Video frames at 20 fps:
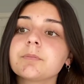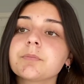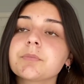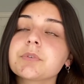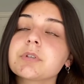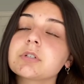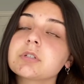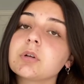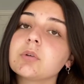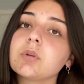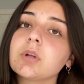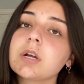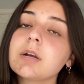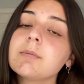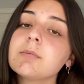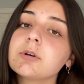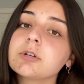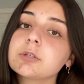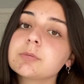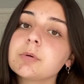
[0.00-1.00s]
So look at
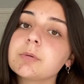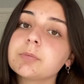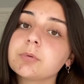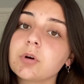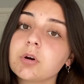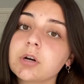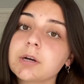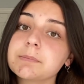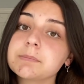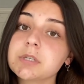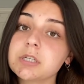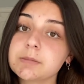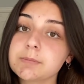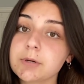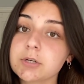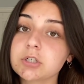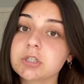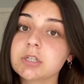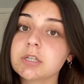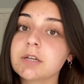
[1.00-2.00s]
multiple programs,
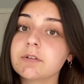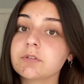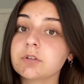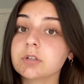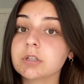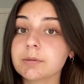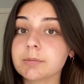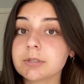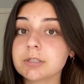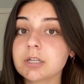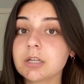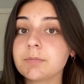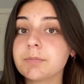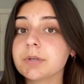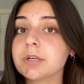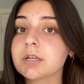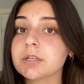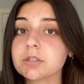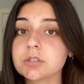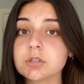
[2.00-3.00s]
especially if they're limited,
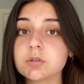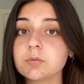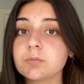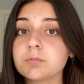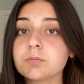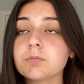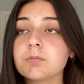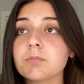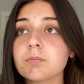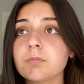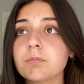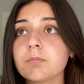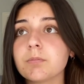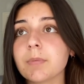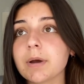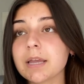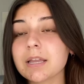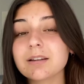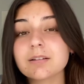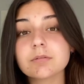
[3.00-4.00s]
because you
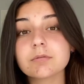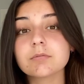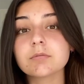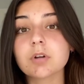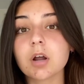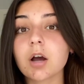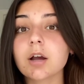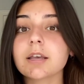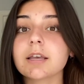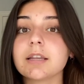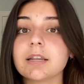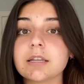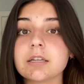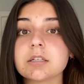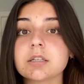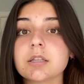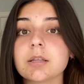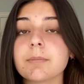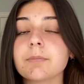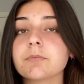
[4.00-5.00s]
might not get
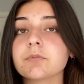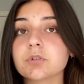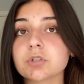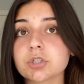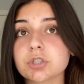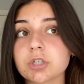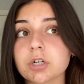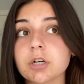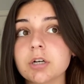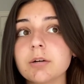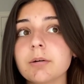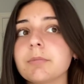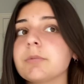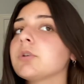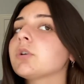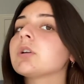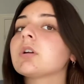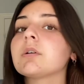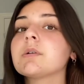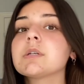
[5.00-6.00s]
into them for sure. I mean, you
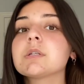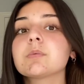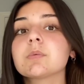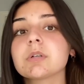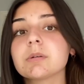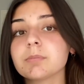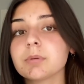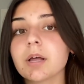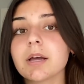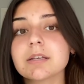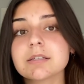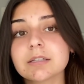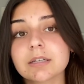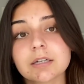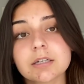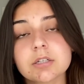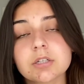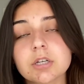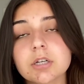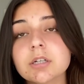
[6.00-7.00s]
can always reapply
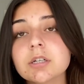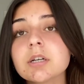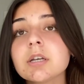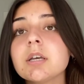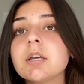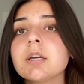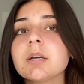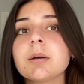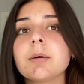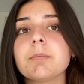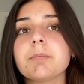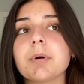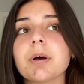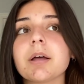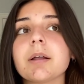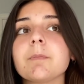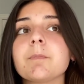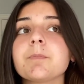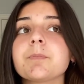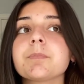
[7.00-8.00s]
second year,
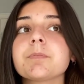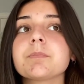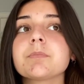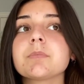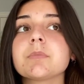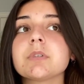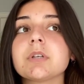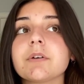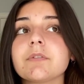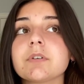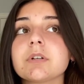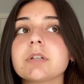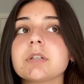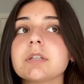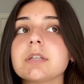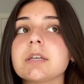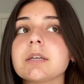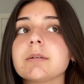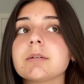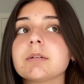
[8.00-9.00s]
but definitely